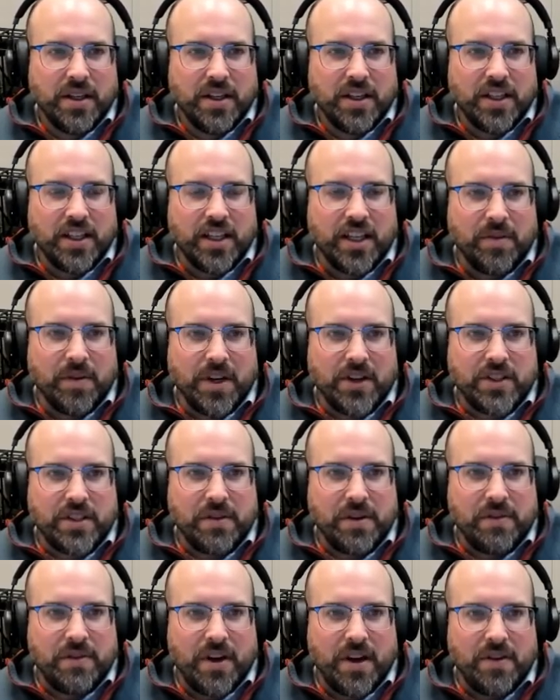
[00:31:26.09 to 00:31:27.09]
And we got
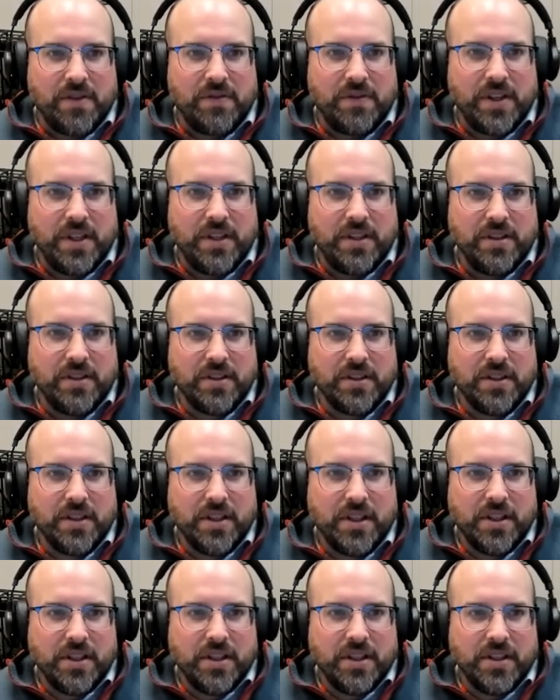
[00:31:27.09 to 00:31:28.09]
75 feet.
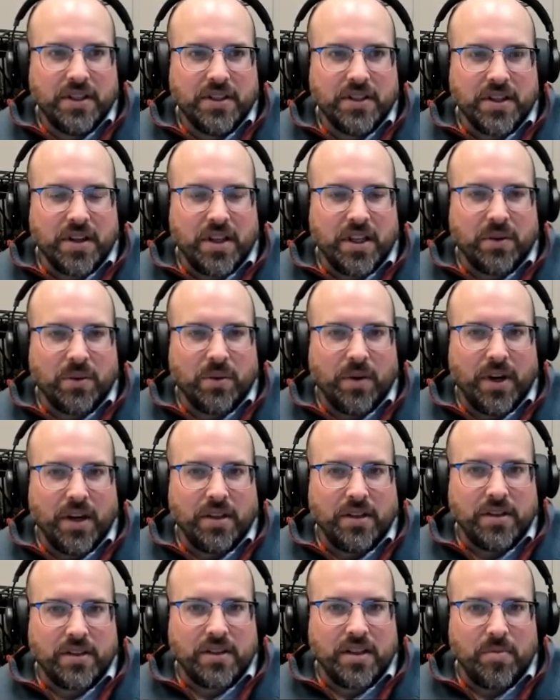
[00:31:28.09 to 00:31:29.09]
So I think we're ready to
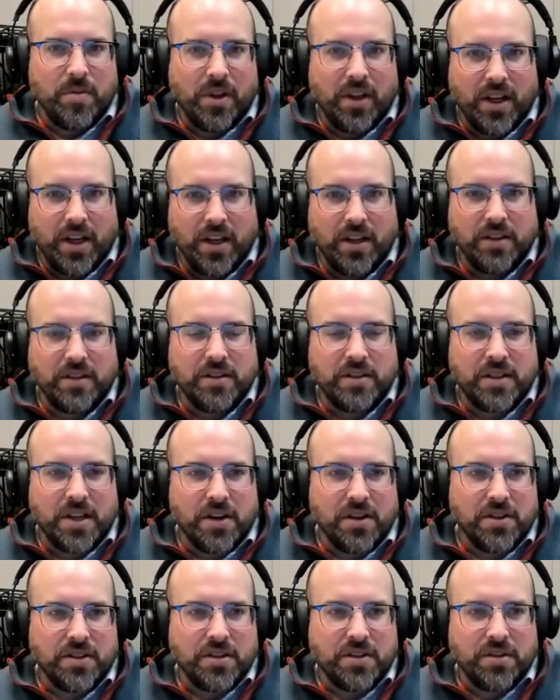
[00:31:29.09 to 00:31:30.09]
simulate
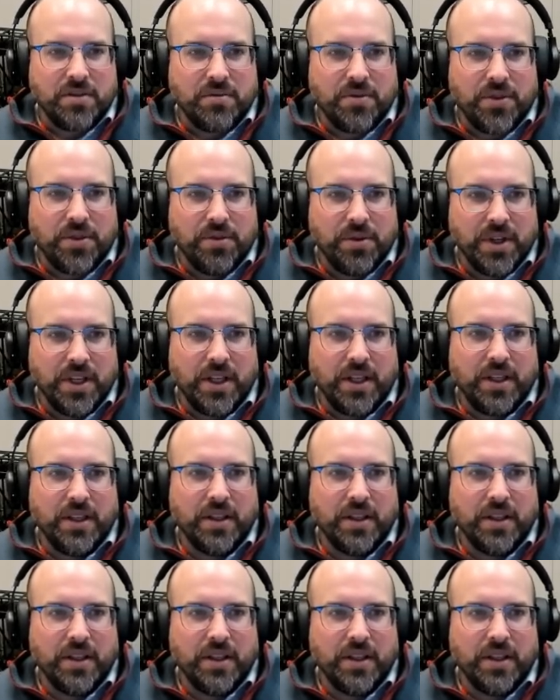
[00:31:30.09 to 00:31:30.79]
terrace 3.